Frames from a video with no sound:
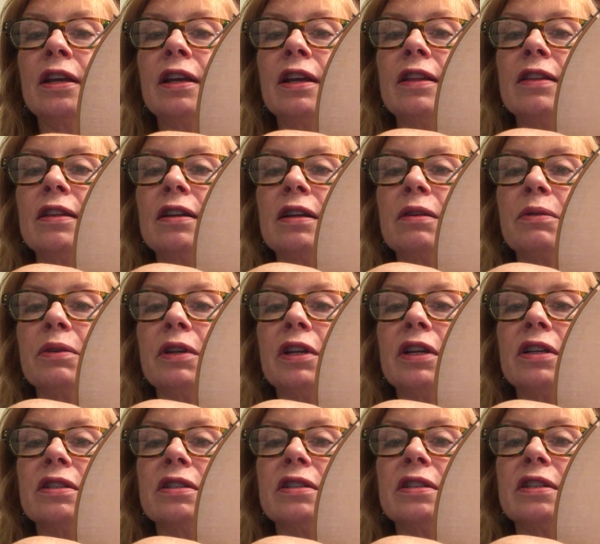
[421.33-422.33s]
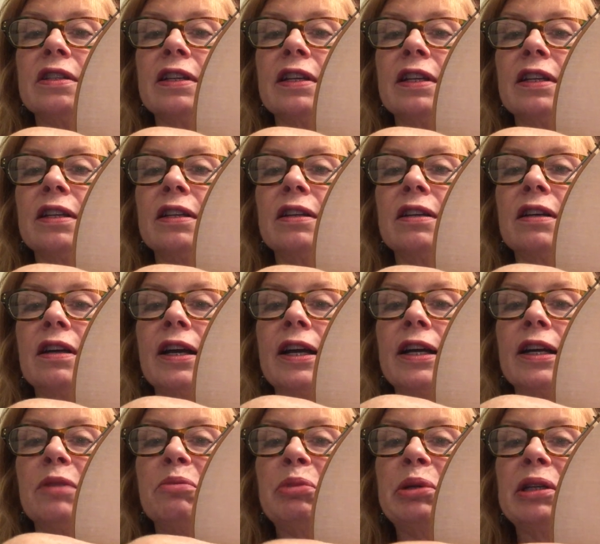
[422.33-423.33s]
and then I realized that I
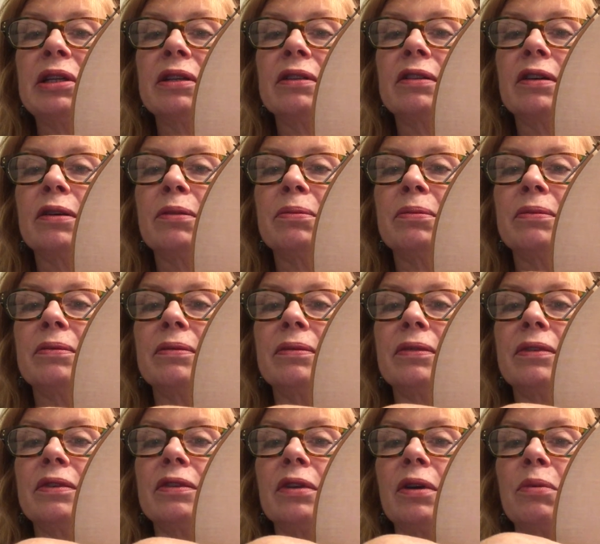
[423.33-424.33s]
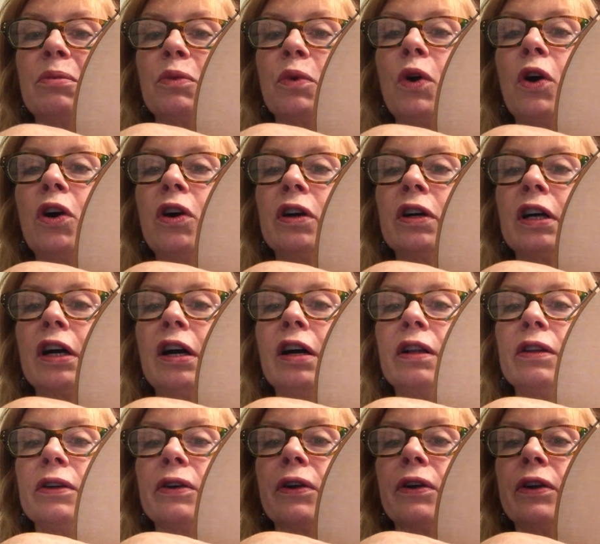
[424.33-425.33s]
had picked up some wrong
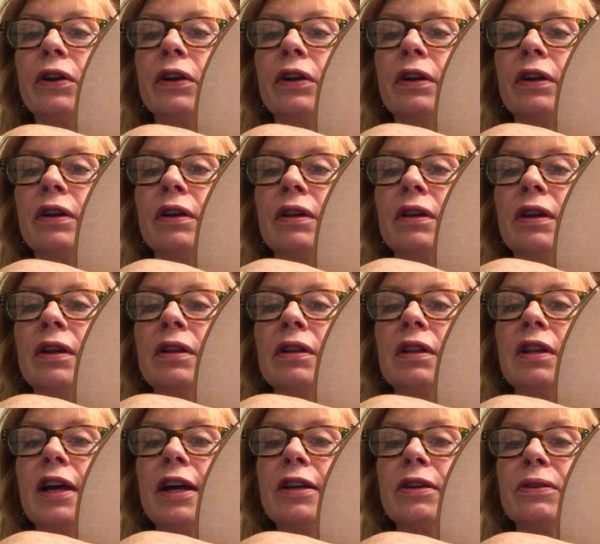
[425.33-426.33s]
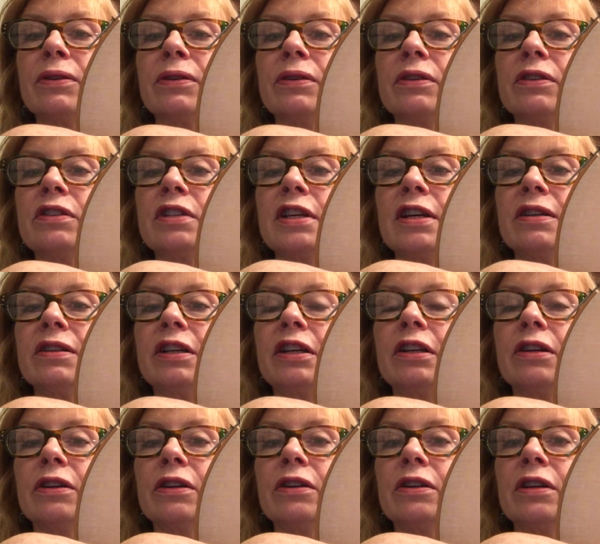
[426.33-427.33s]
color lighter down
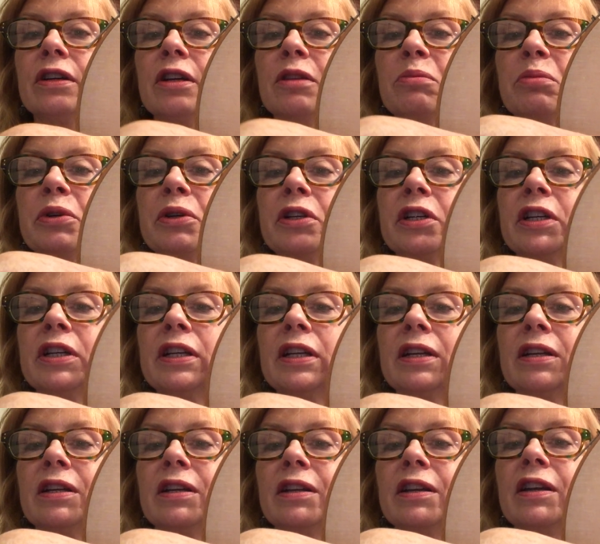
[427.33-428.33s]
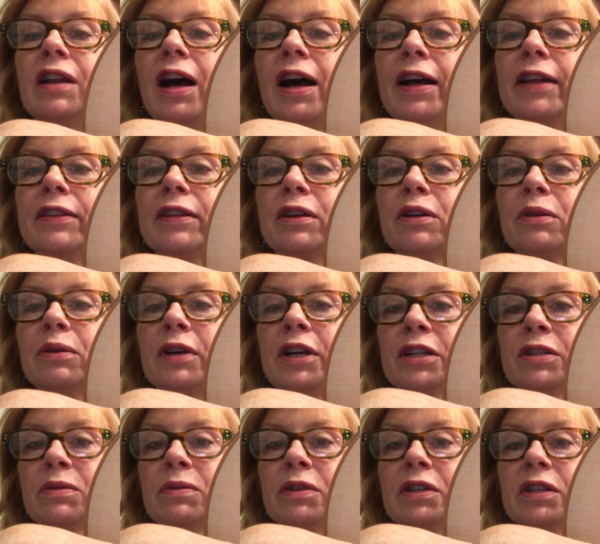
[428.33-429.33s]
here and put it in. Not the
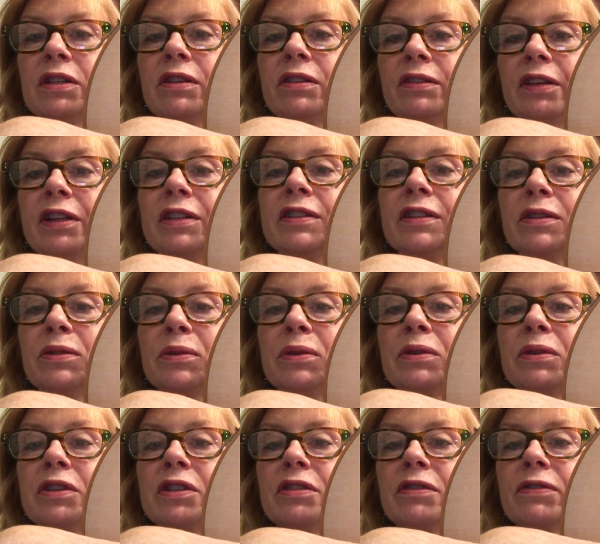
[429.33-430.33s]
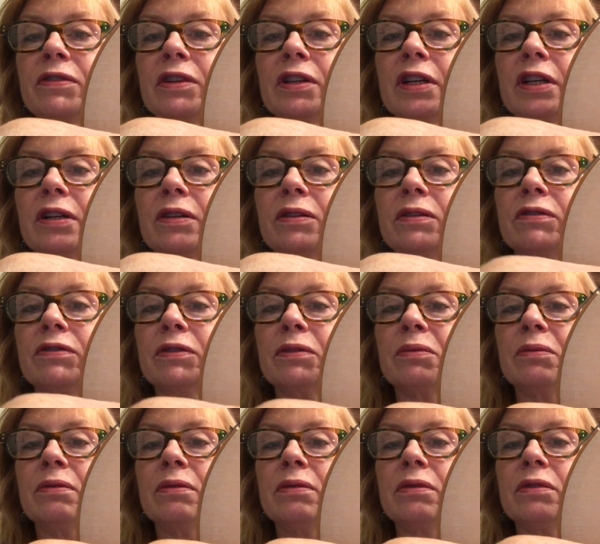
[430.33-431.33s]
correct one, because I did order a different color
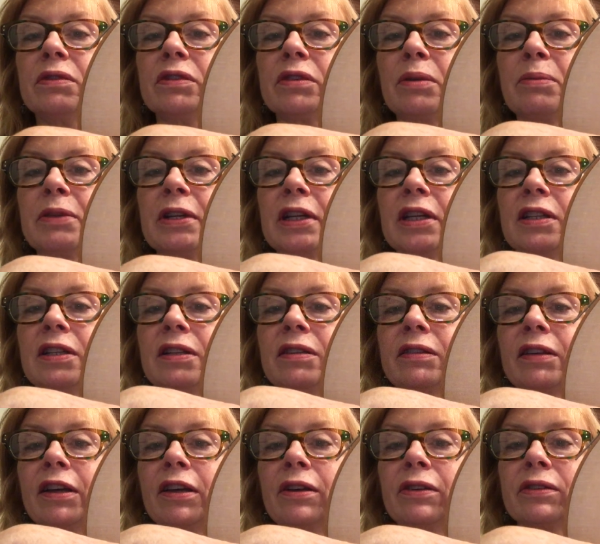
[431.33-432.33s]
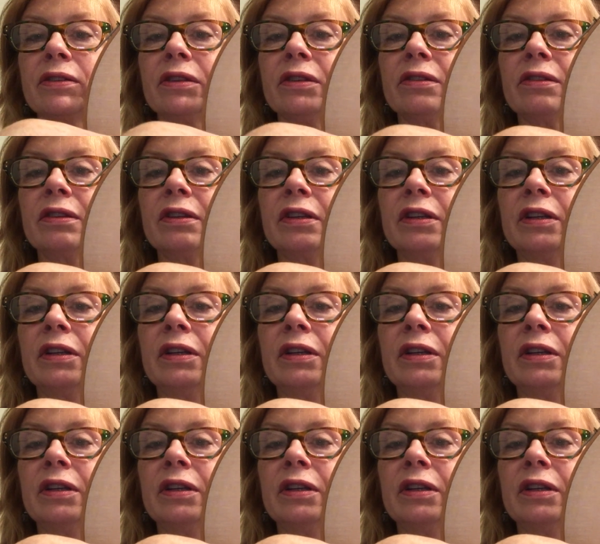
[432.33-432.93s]
for something in these houses.